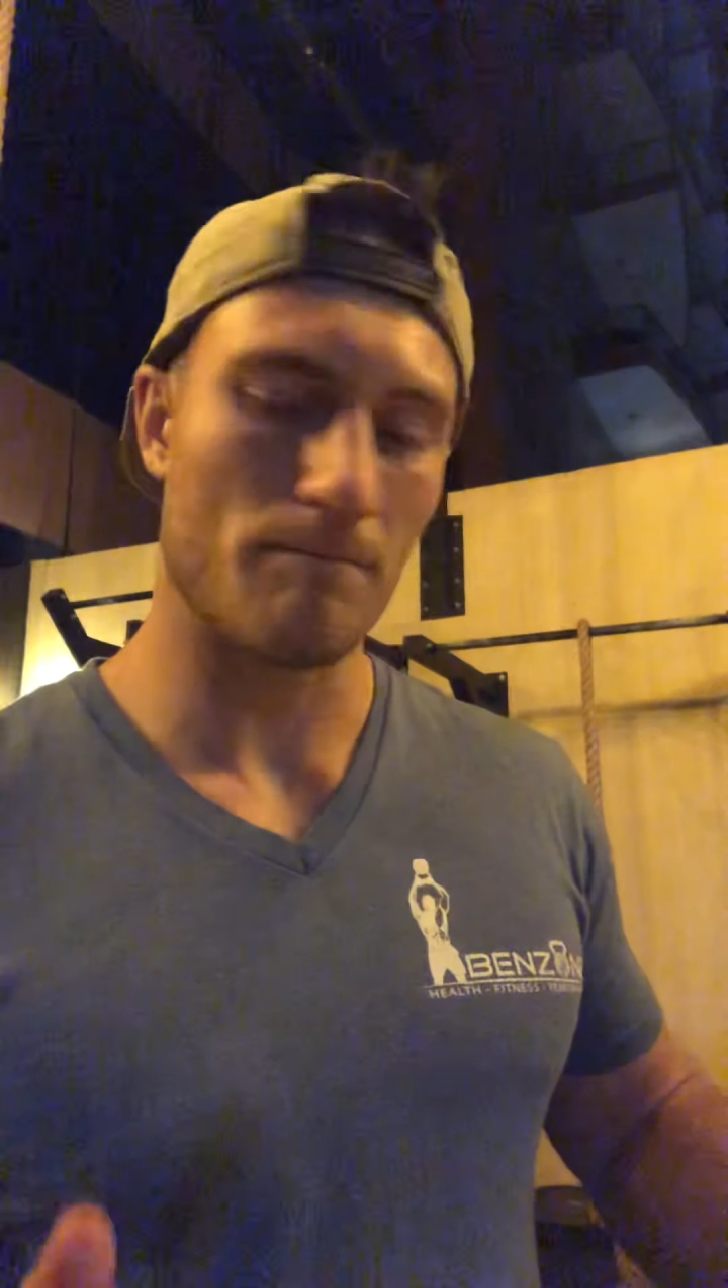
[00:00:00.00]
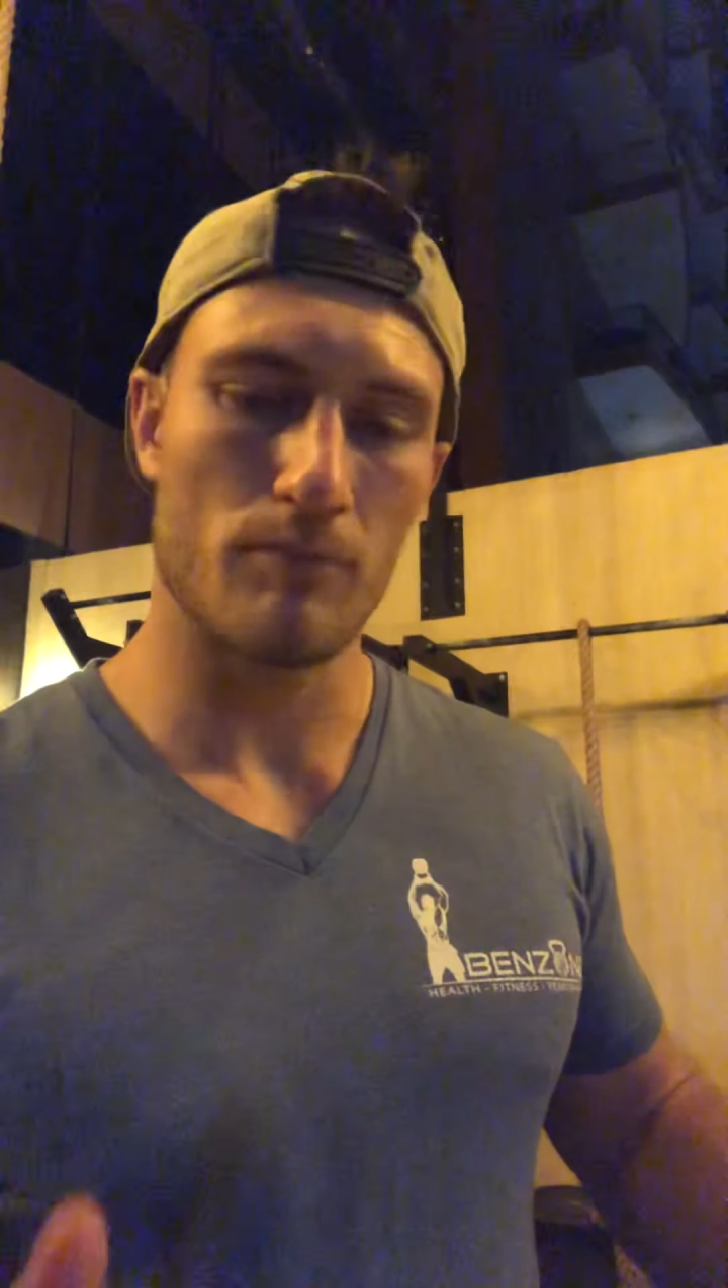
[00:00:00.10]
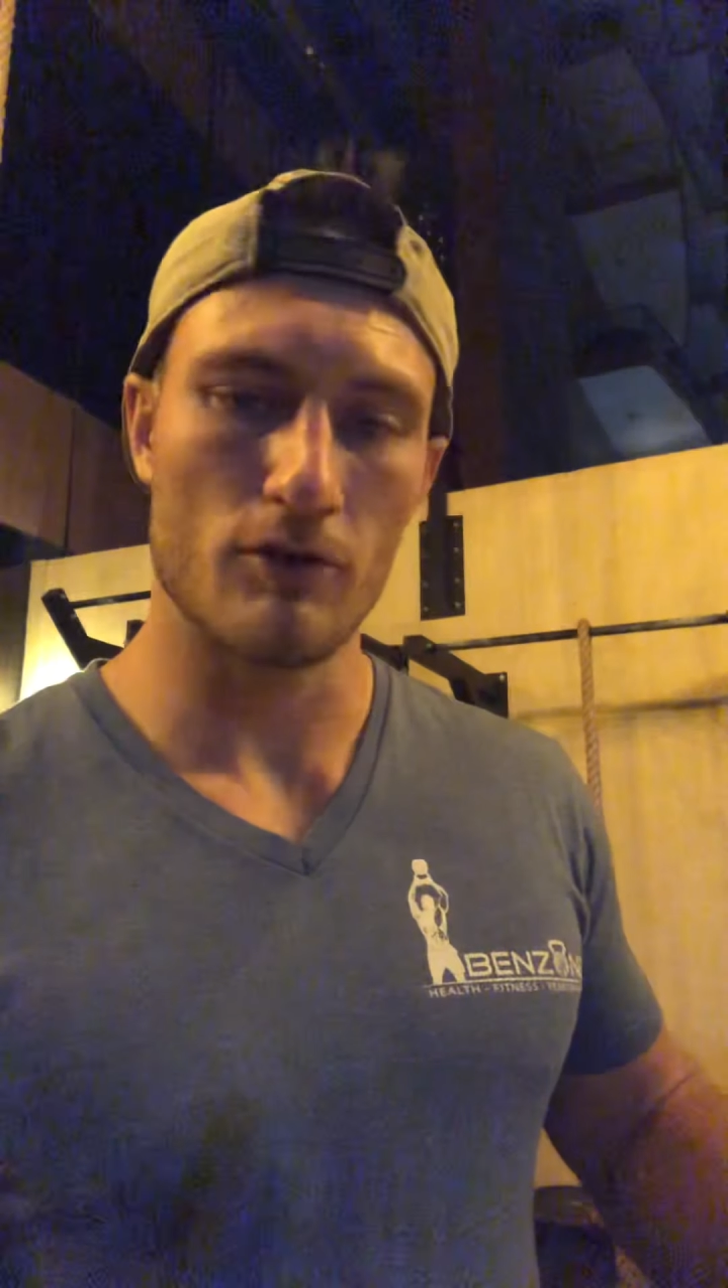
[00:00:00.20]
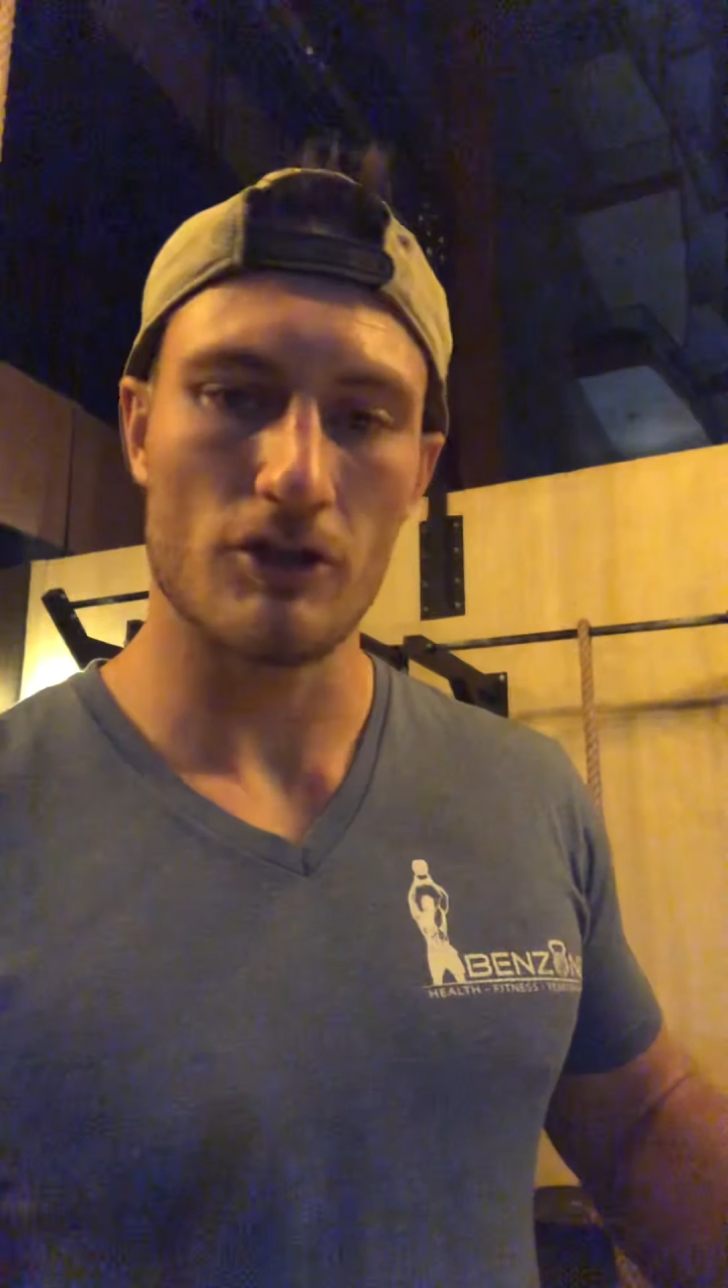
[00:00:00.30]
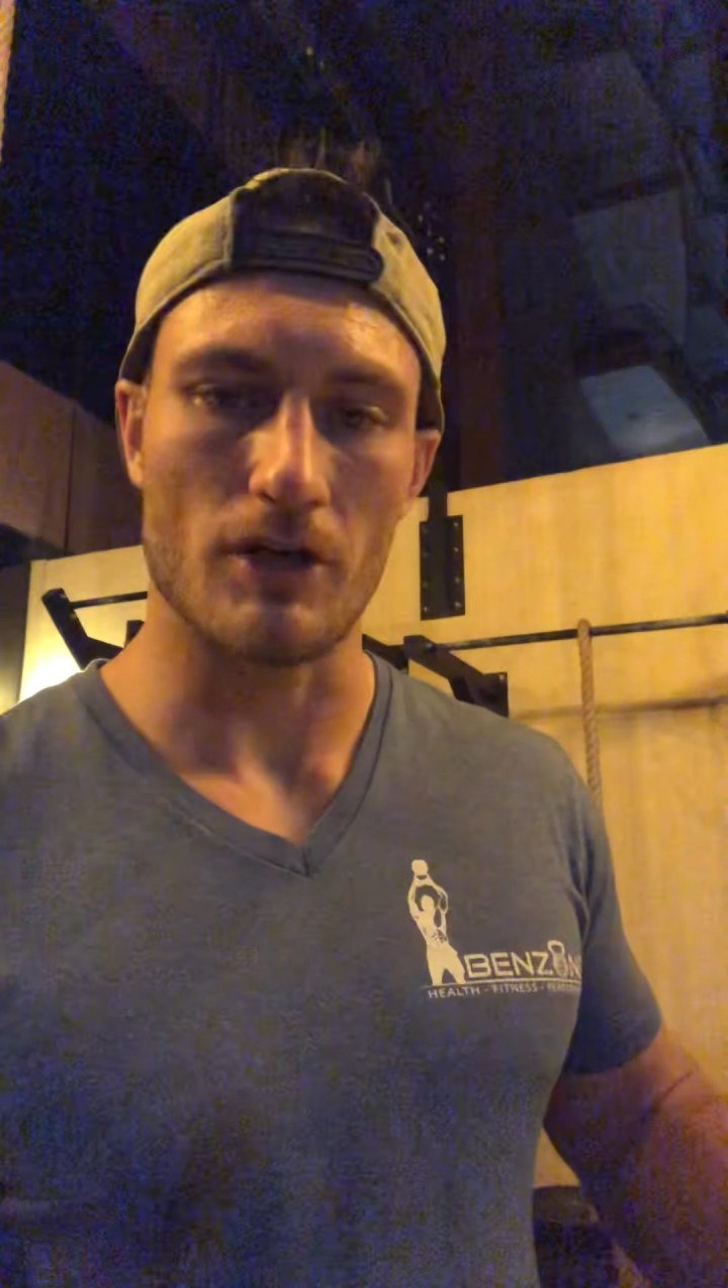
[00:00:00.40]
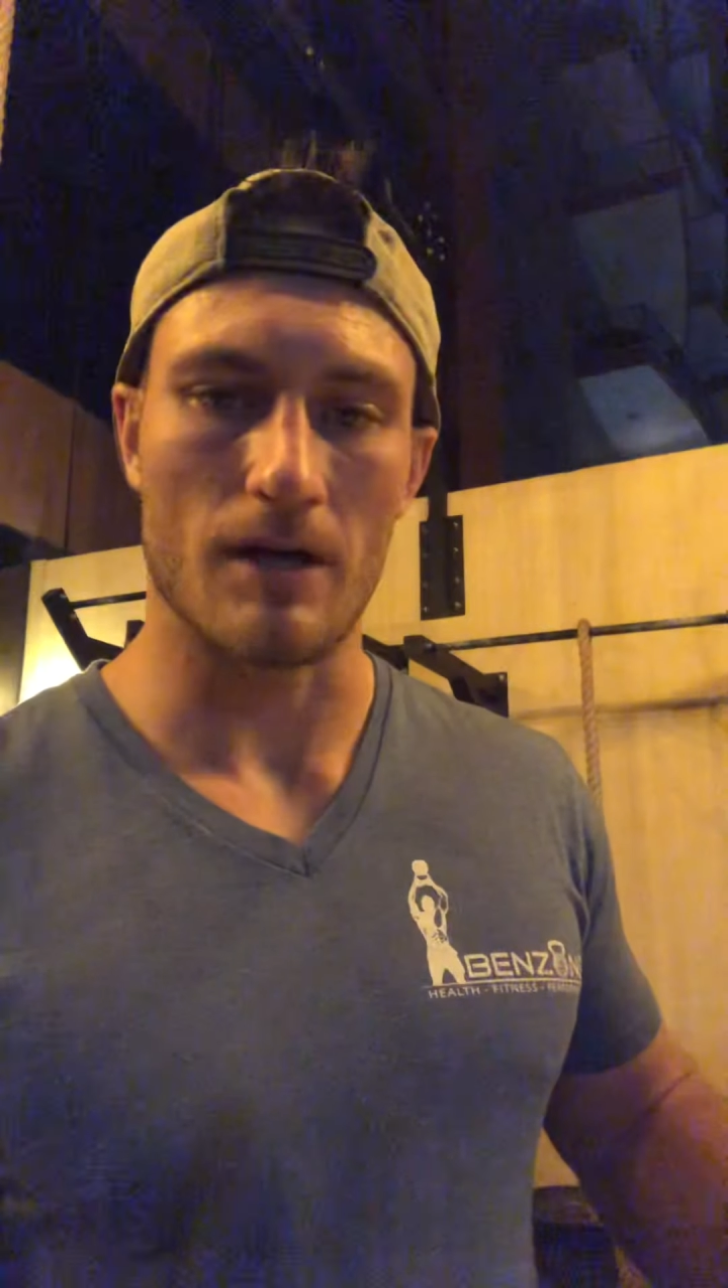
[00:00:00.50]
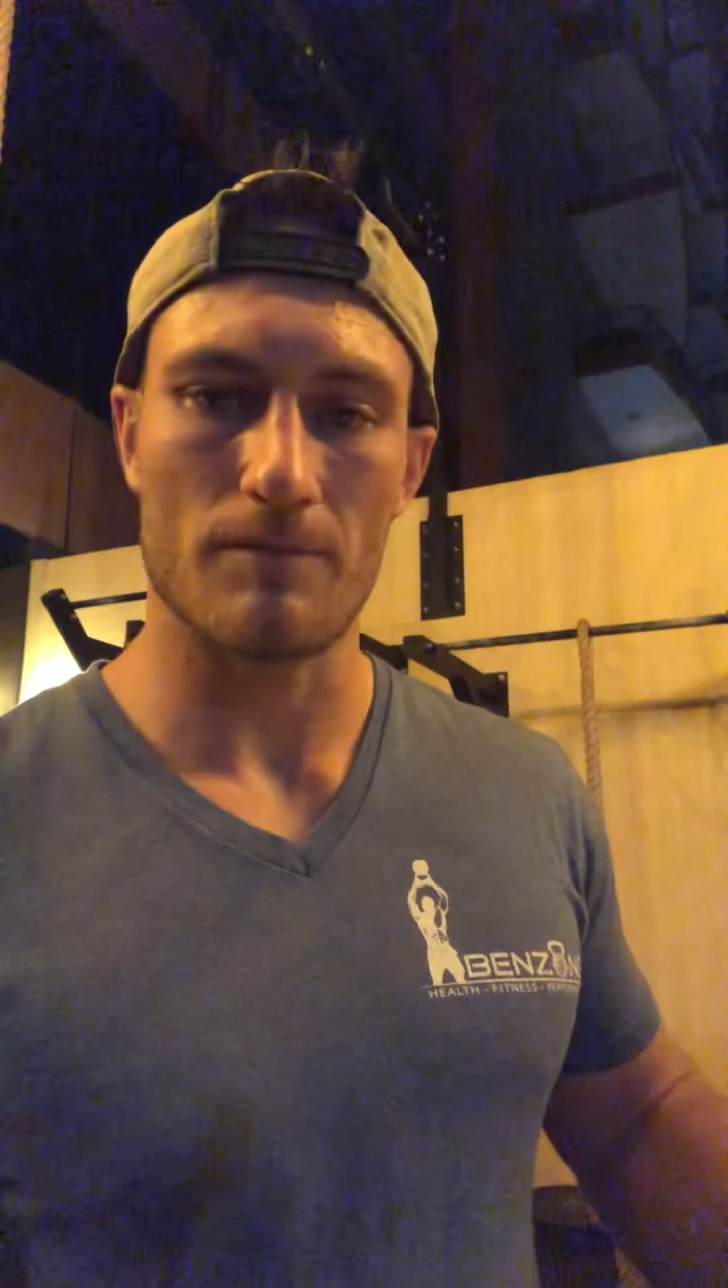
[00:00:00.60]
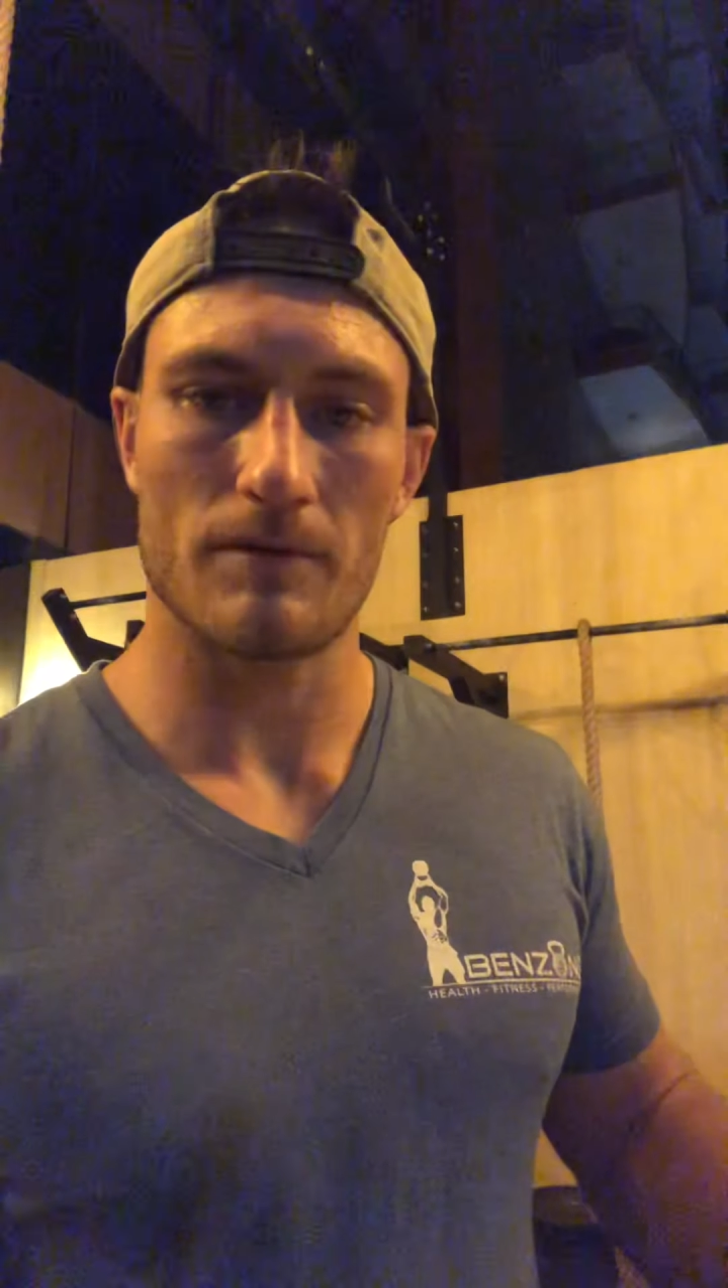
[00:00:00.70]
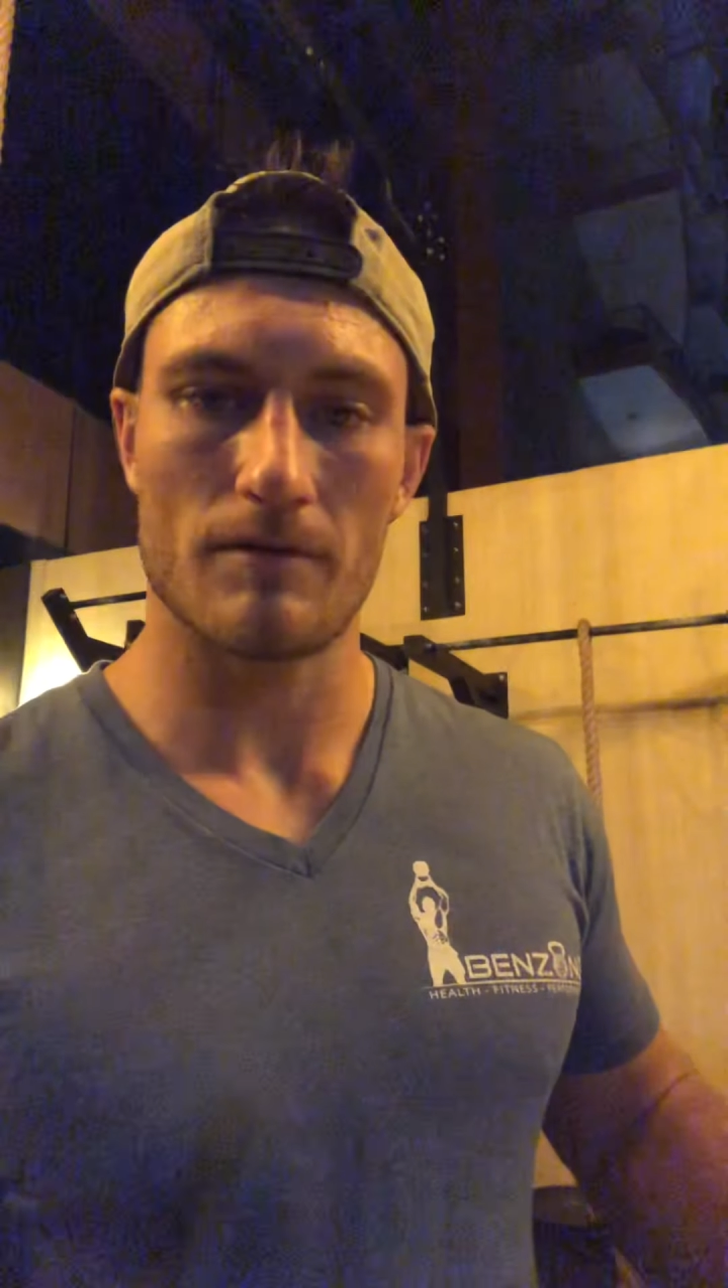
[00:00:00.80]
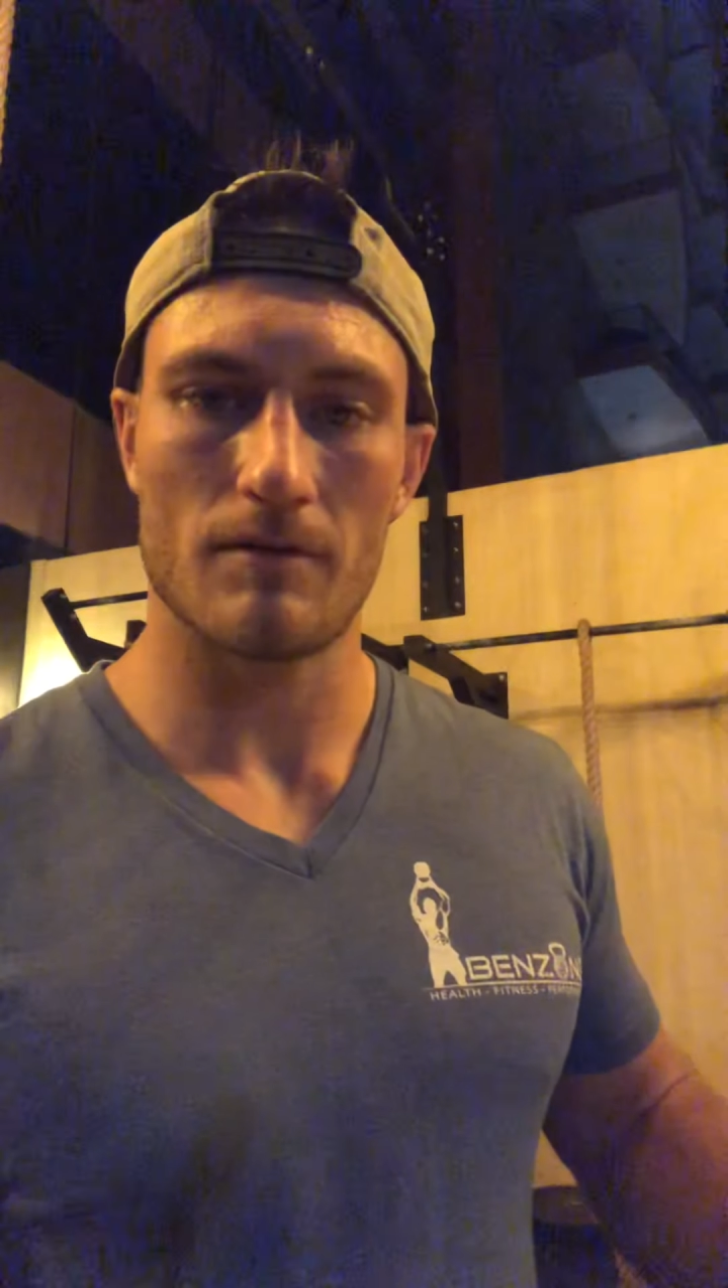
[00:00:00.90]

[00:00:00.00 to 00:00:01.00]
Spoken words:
push-ups